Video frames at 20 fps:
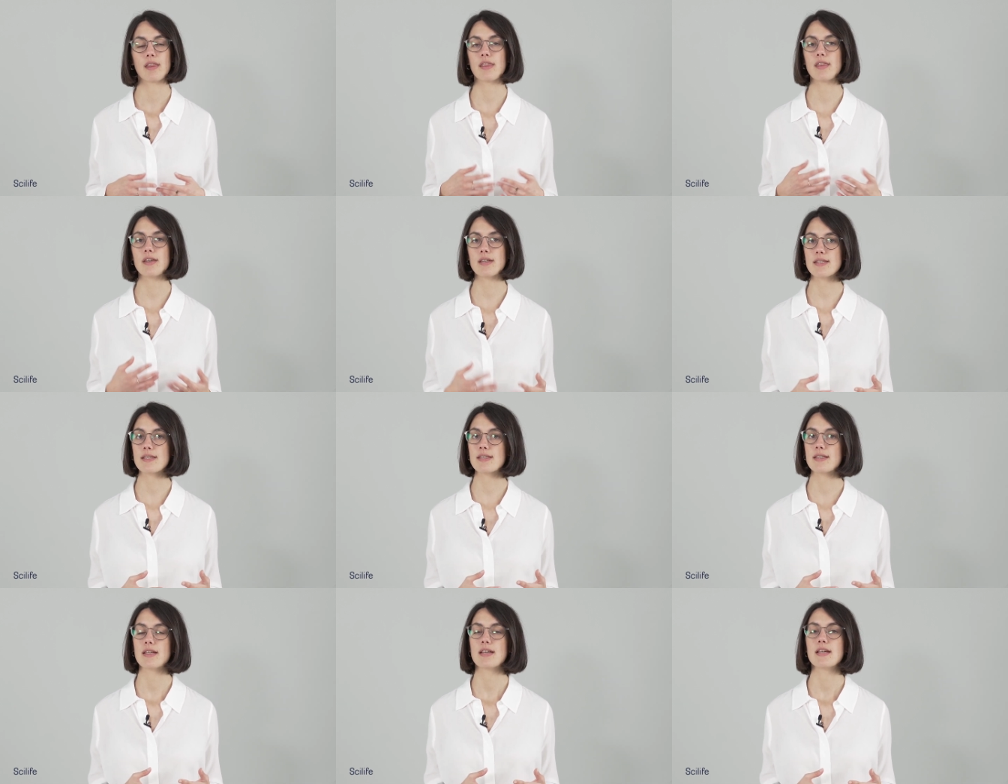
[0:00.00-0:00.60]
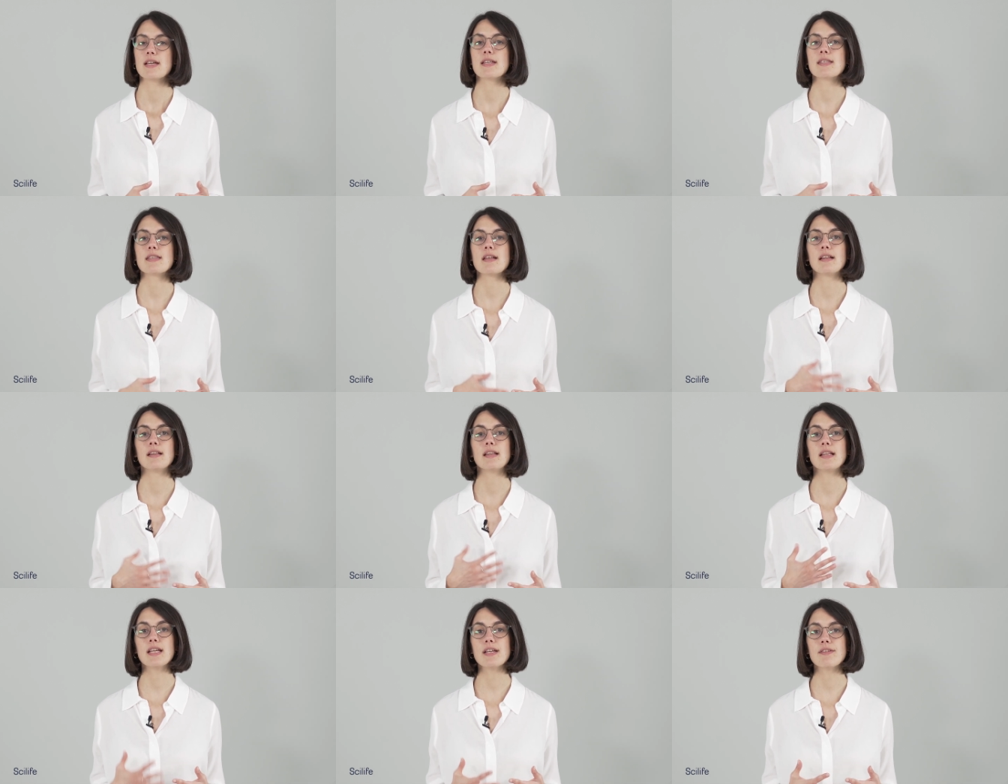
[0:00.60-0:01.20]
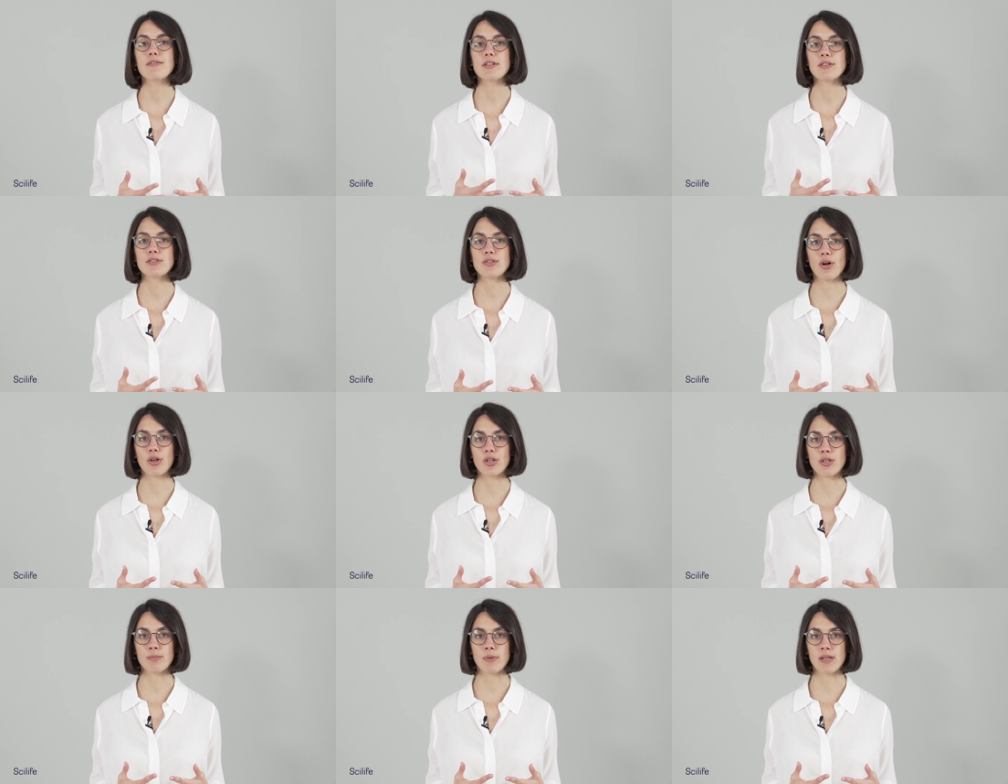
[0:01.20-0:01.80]
This is a live-in
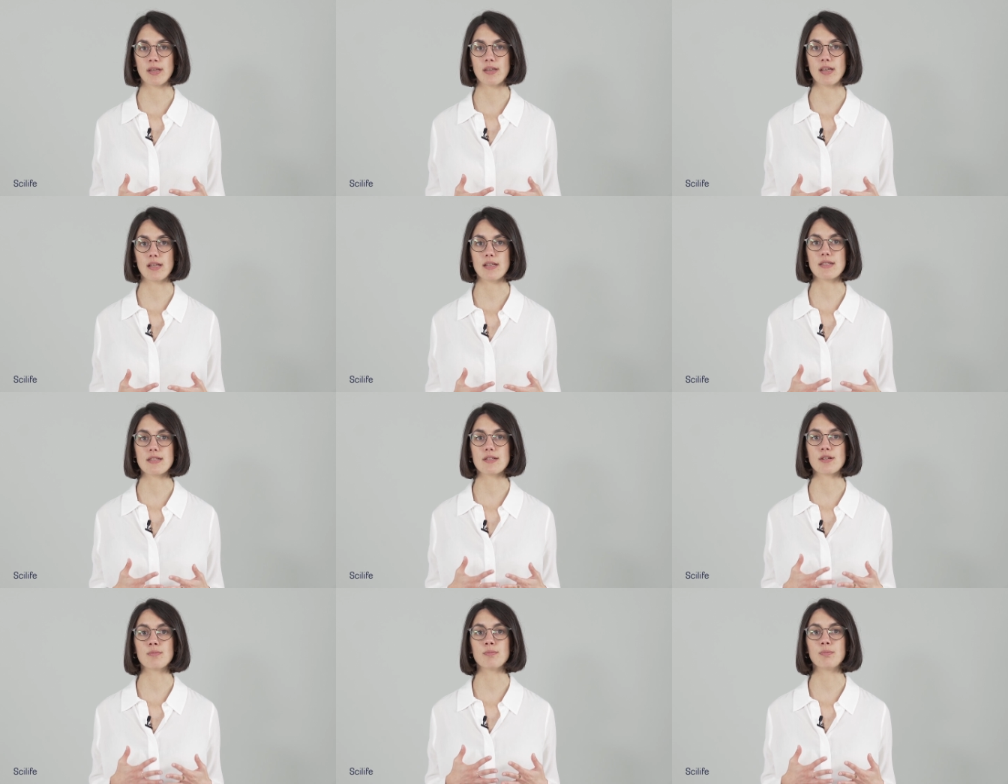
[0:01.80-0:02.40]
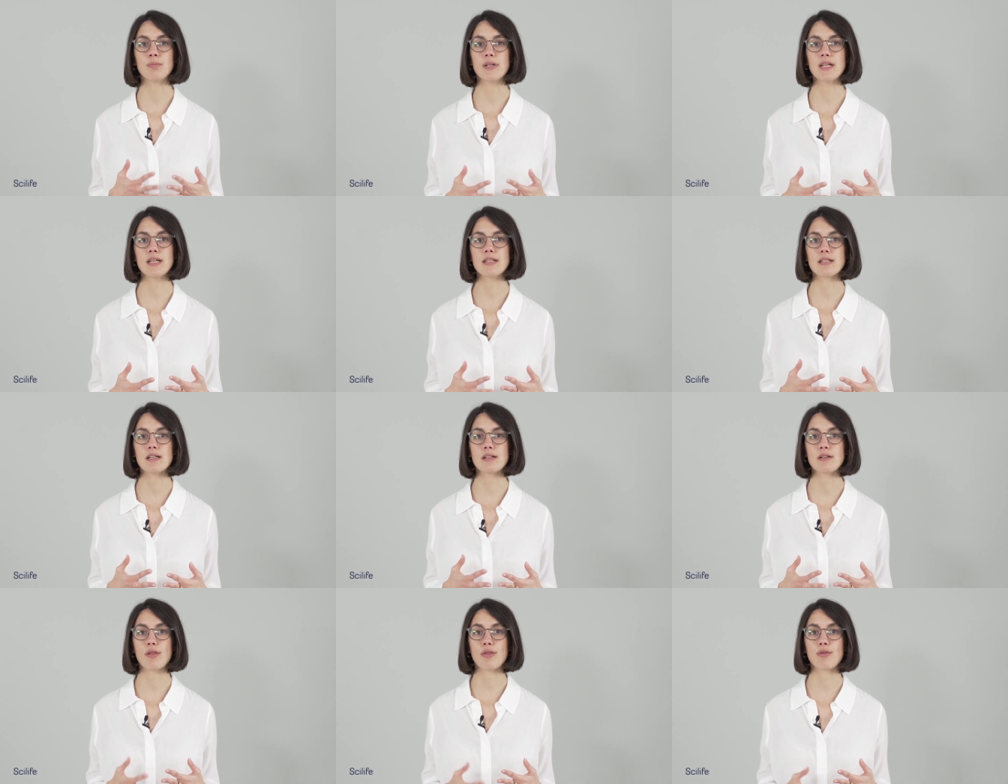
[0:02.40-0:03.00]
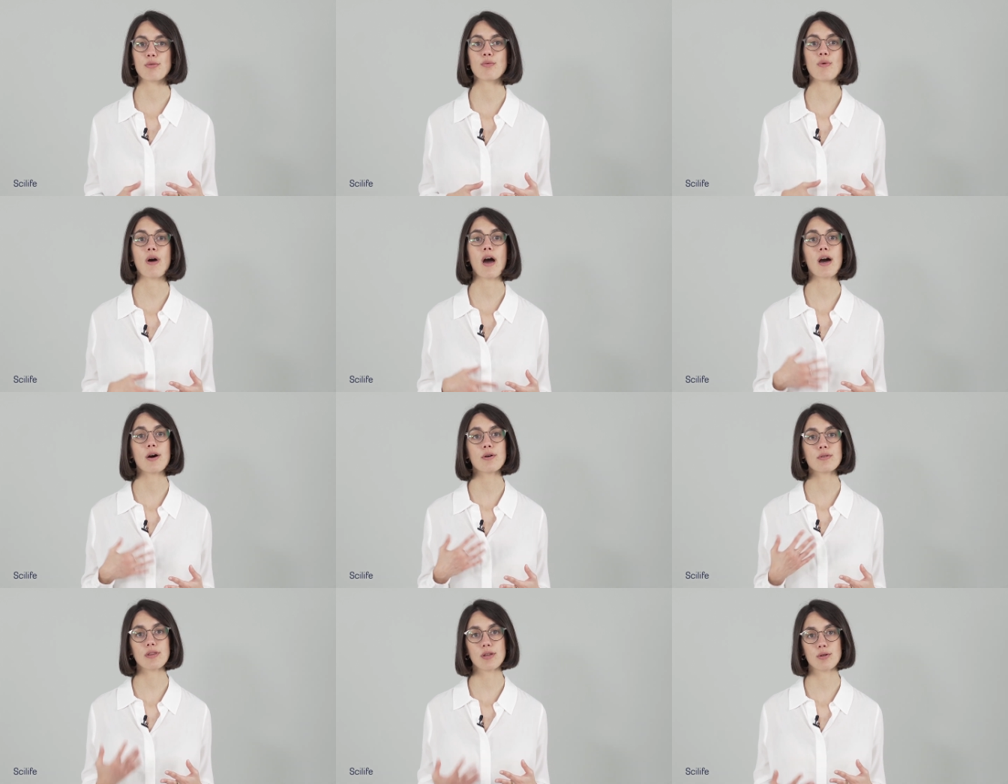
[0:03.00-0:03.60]
document that is completed
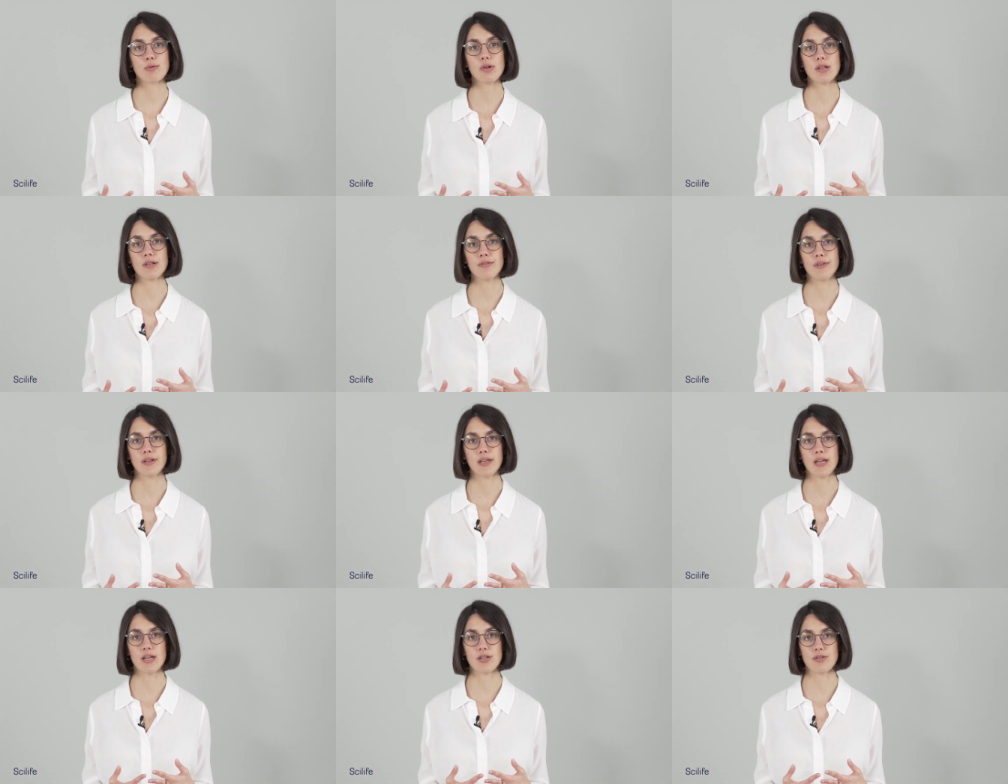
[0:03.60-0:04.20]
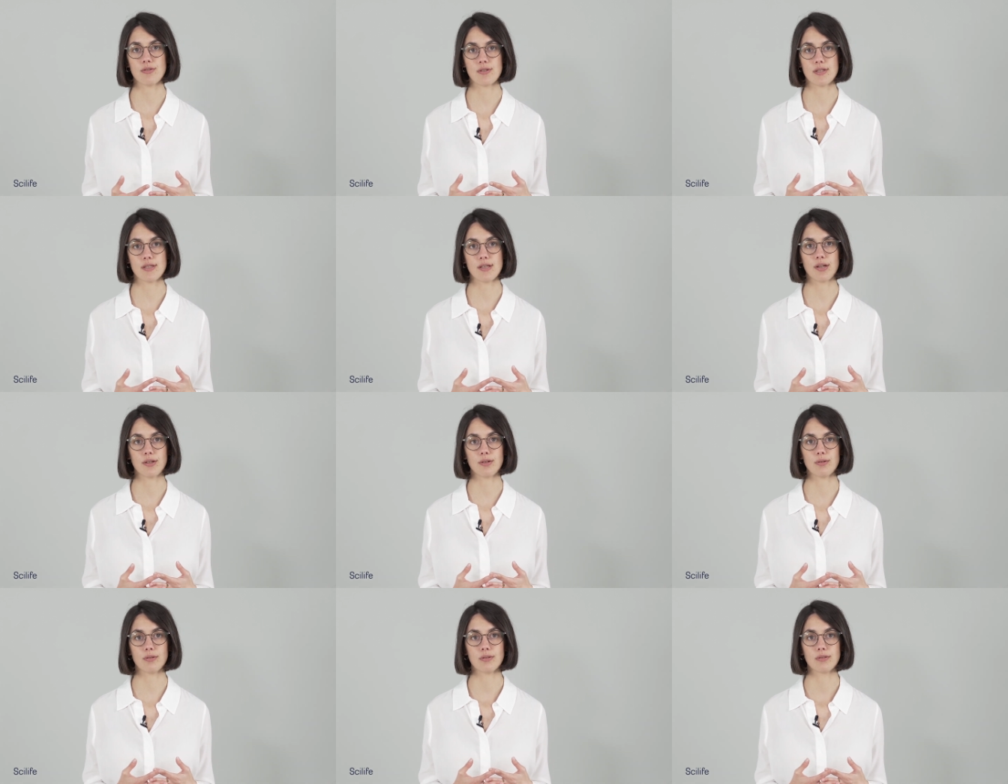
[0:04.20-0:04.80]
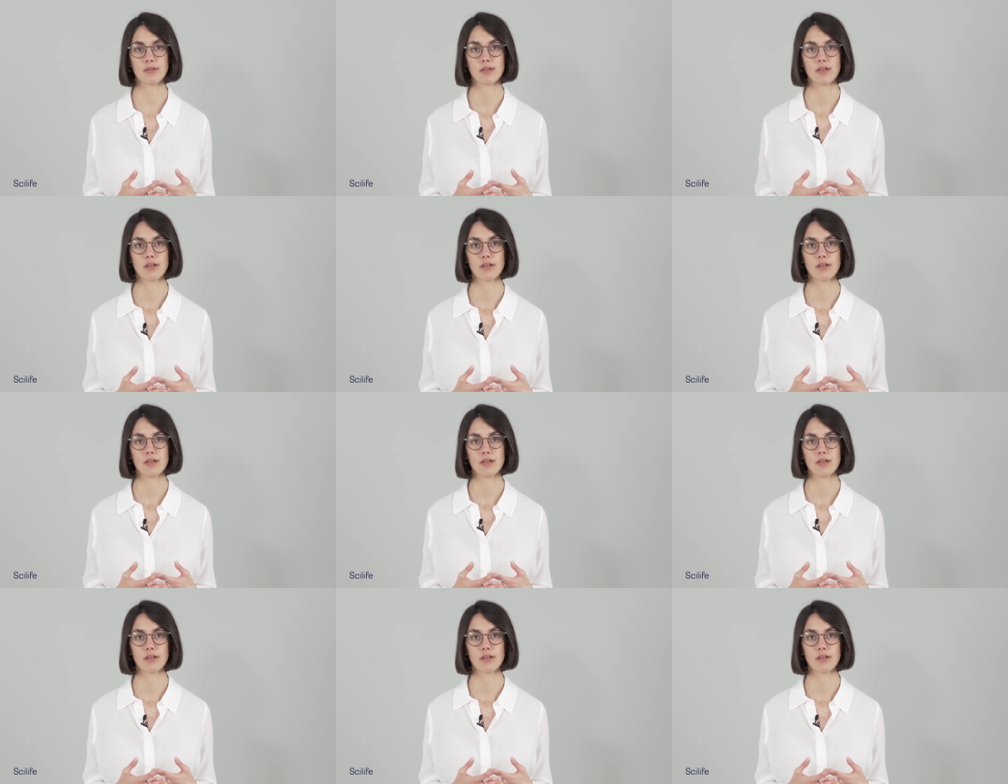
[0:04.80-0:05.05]
throughout the qualification cycle.